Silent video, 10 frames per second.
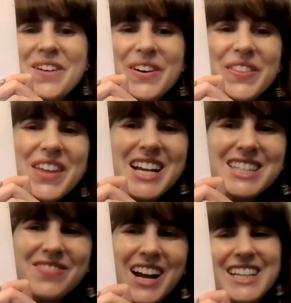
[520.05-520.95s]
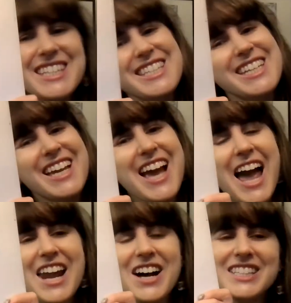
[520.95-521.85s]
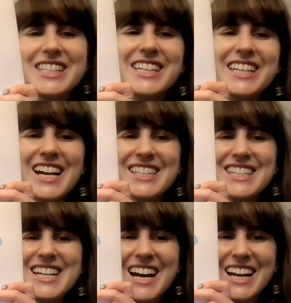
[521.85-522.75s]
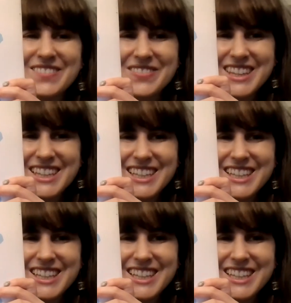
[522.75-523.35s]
Well, thanks friends, and I'll see you next time.